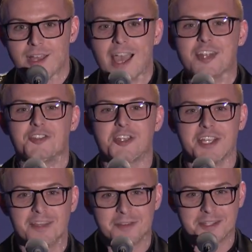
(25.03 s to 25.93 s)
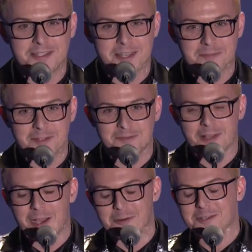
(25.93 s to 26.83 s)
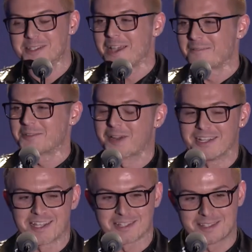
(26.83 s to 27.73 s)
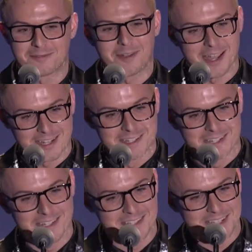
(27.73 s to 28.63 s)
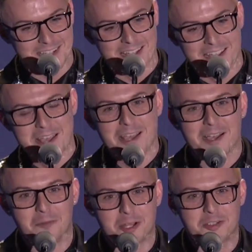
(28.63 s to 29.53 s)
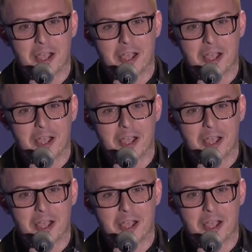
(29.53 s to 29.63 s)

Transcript: And she even sent me flowers after I testified in DC which